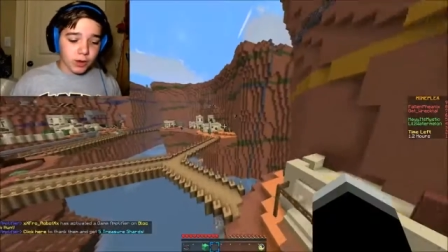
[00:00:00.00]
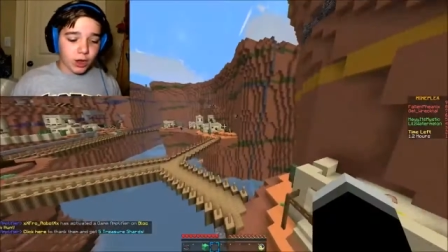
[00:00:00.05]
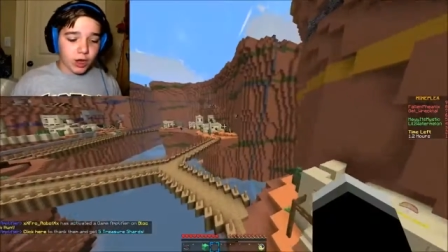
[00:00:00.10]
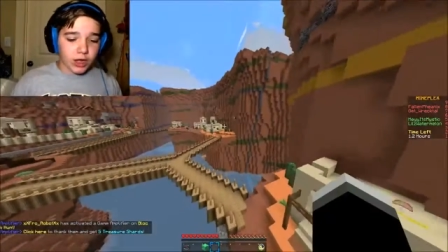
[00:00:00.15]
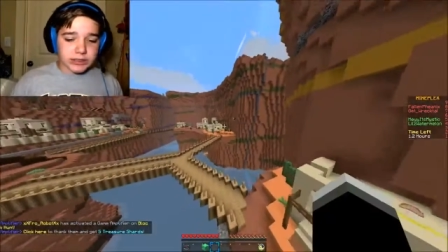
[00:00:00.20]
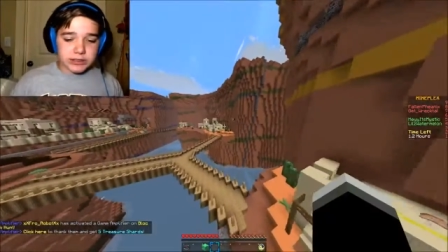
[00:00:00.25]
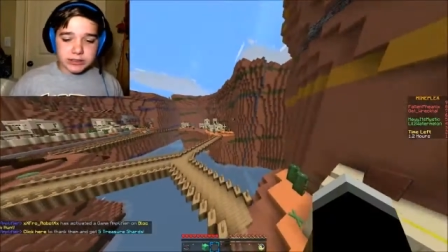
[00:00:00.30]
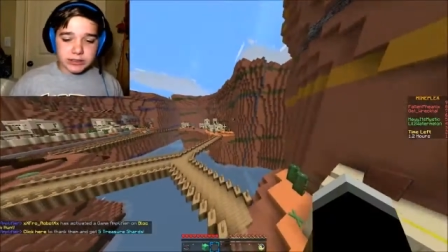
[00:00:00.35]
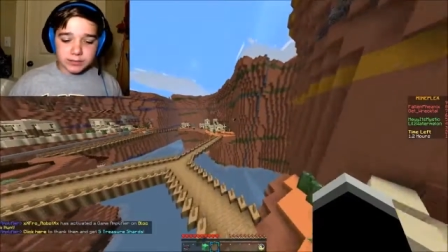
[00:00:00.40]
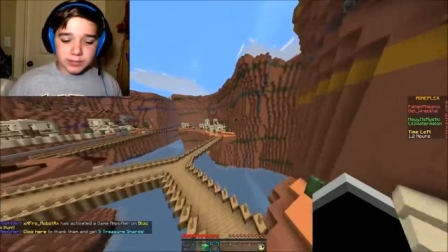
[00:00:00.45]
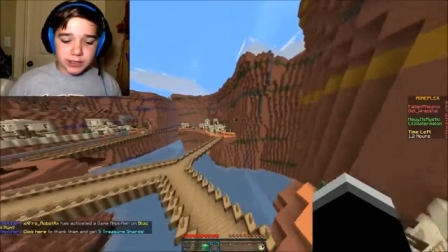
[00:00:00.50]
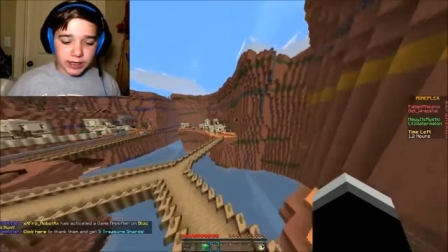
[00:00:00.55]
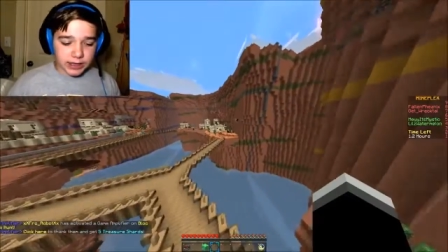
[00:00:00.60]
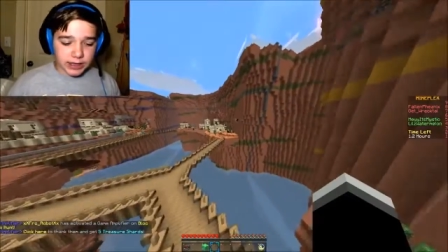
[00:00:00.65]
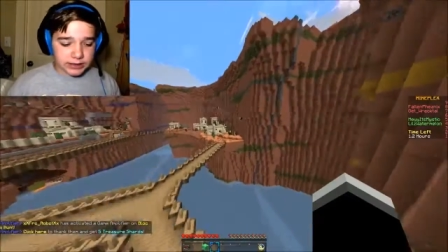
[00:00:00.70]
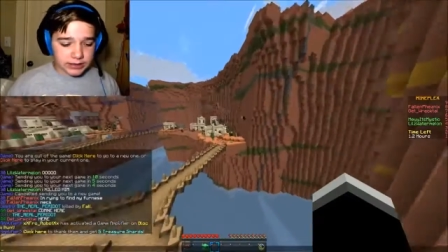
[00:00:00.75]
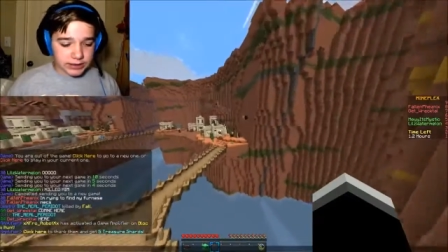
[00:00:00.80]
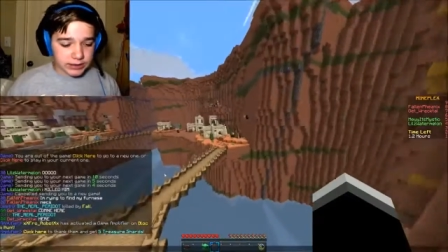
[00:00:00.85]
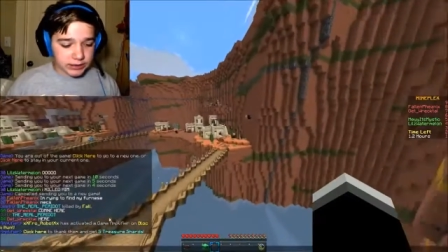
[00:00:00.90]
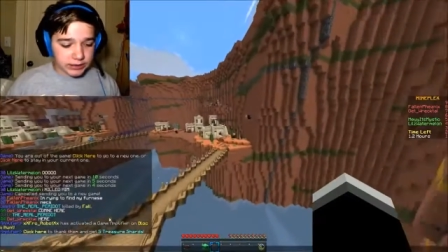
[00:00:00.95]
awesome
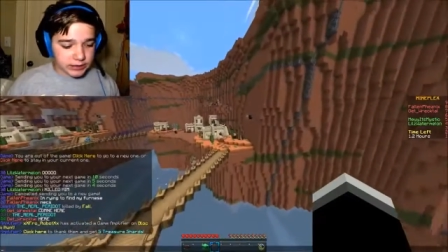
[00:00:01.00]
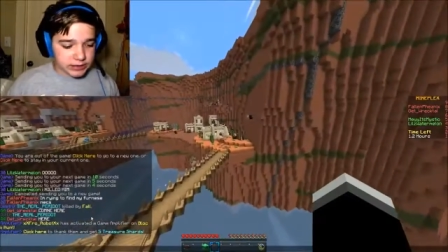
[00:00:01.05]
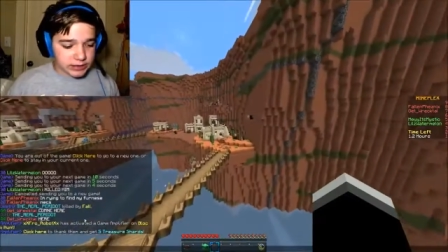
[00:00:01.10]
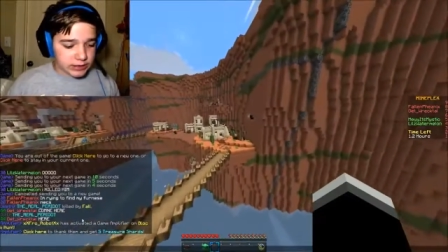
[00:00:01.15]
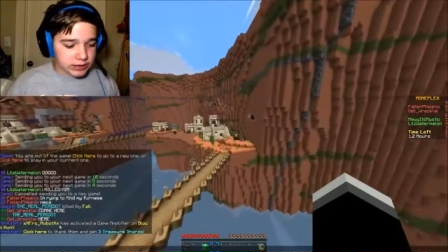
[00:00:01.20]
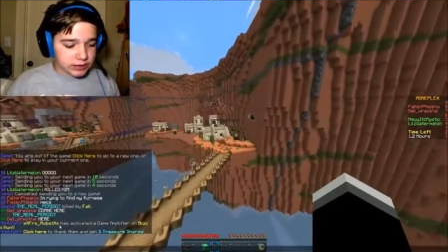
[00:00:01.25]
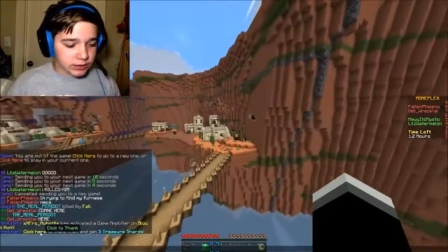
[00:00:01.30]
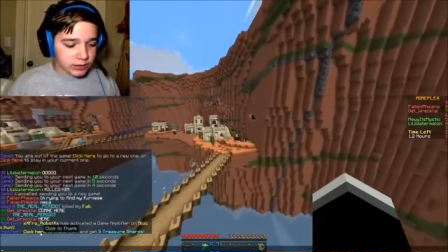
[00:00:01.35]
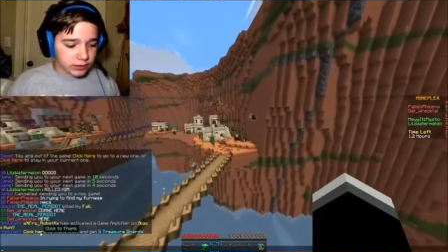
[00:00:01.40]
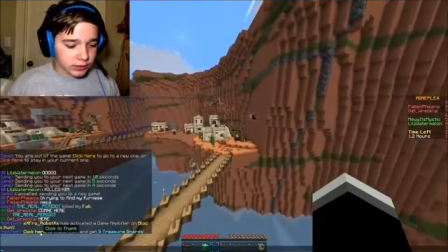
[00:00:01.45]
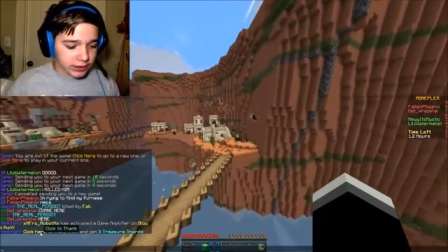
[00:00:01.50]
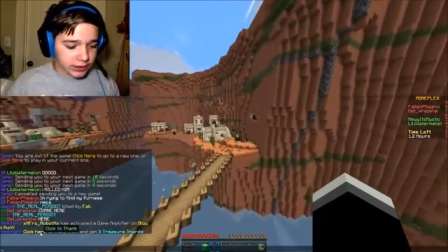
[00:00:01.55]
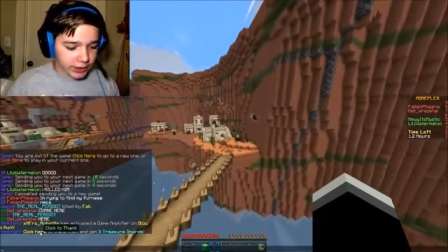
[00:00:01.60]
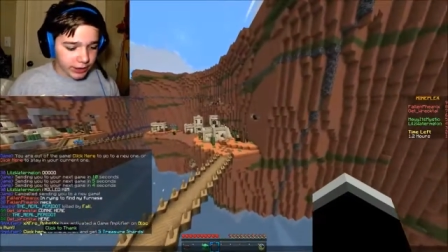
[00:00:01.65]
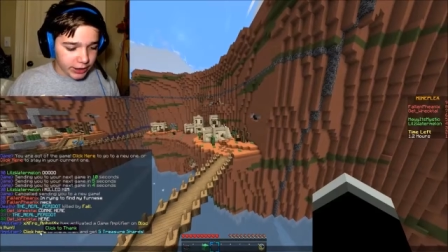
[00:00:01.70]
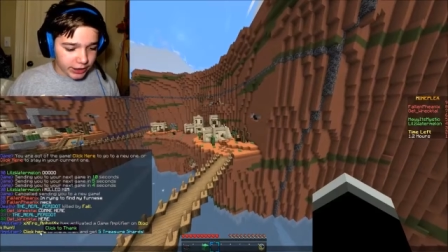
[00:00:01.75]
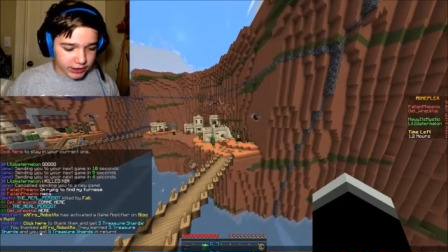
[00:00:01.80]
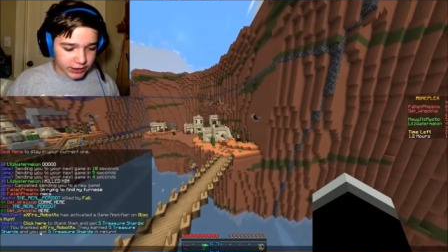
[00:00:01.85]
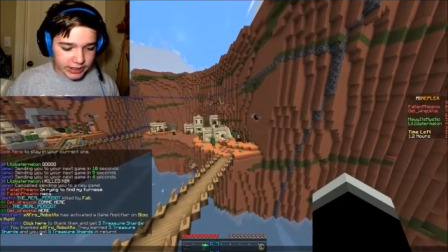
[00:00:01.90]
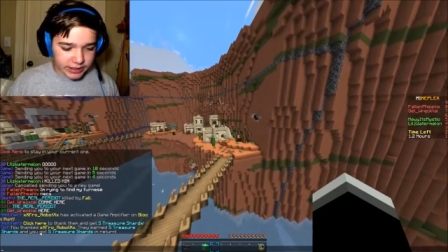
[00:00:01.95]
content. Let's click
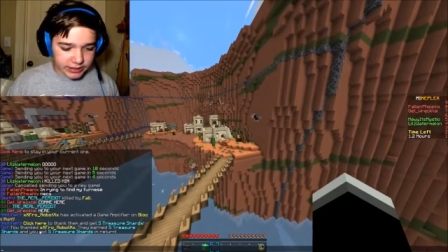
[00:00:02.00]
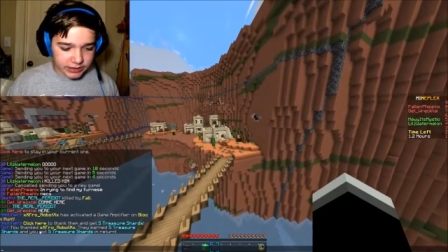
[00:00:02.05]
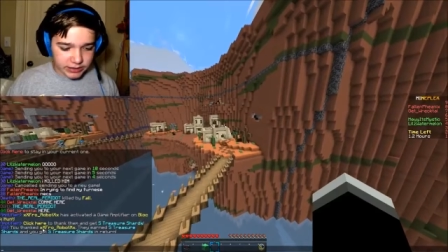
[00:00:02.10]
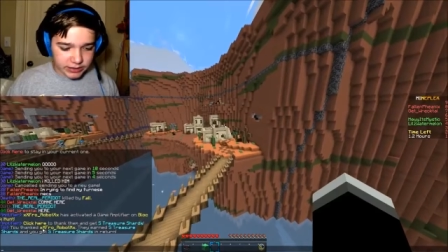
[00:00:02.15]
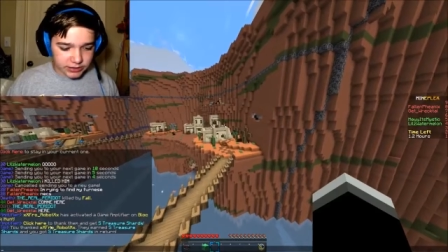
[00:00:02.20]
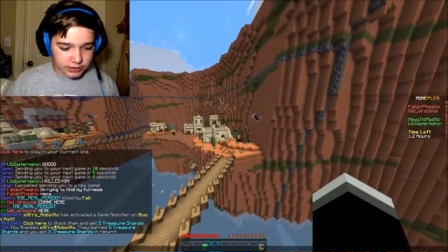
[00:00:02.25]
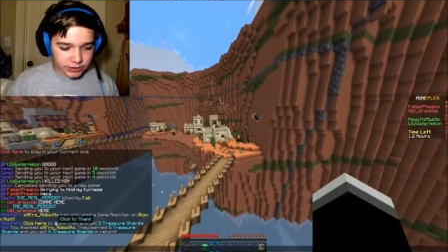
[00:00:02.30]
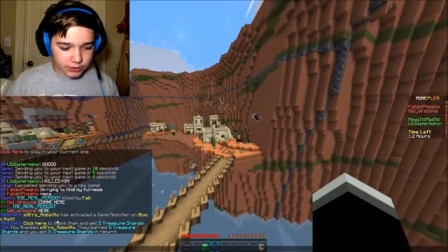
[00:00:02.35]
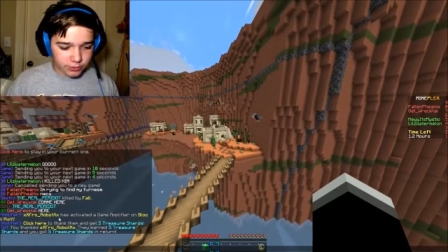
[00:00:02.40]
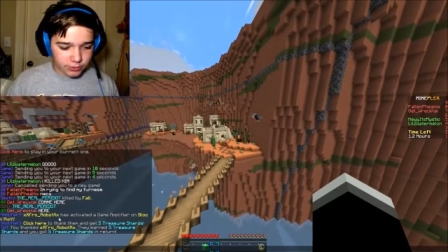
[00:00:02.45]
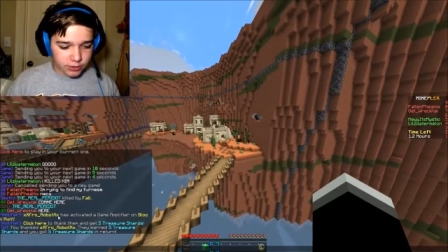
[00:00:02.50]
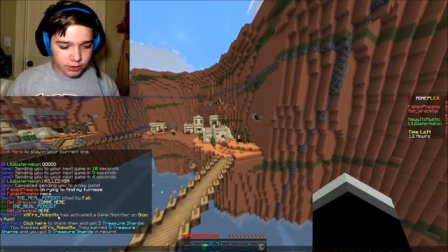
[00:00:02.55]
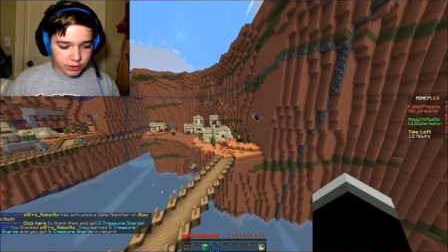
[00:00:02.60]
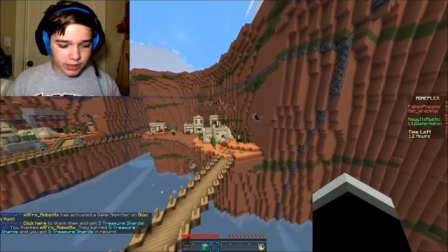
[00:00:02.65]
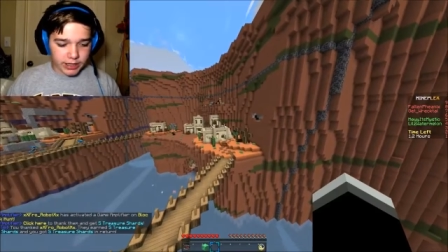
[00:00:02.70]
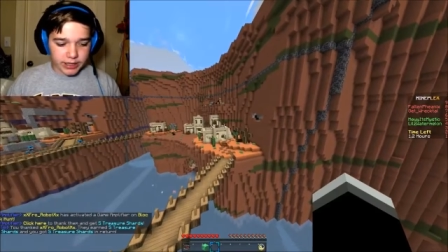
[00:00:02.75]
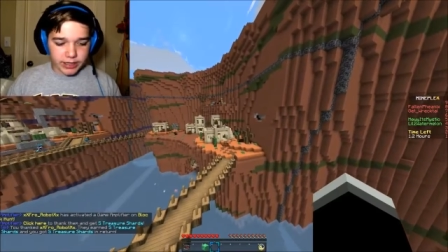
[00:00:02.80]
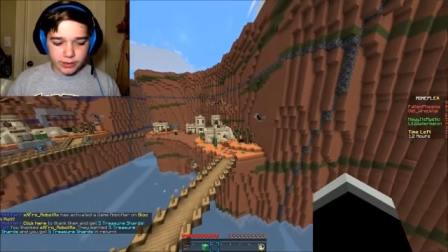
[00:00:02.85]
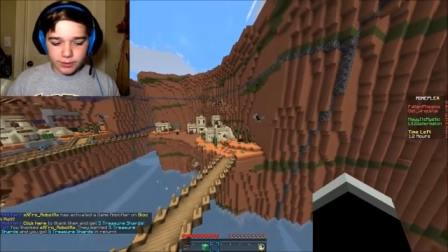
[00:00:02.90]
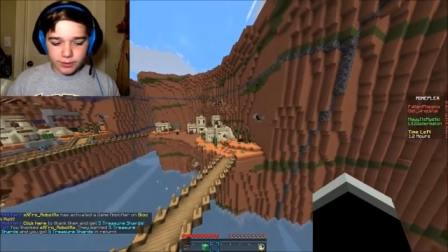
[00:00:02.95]
here to thank this dude.
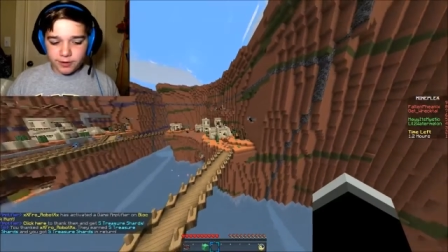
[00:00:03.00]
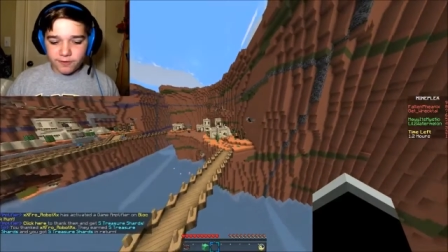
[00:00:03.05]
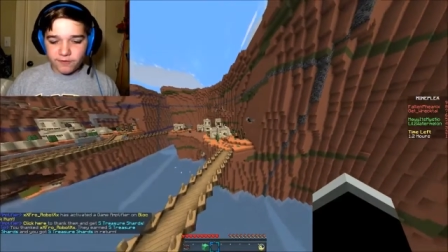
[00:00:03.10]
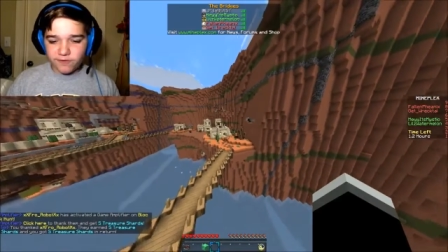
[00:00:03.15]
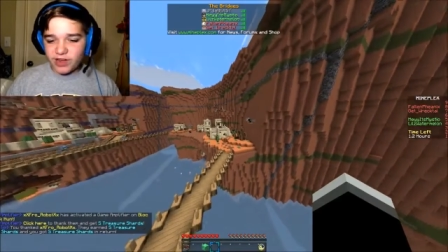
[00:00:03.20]
Okay, there we go.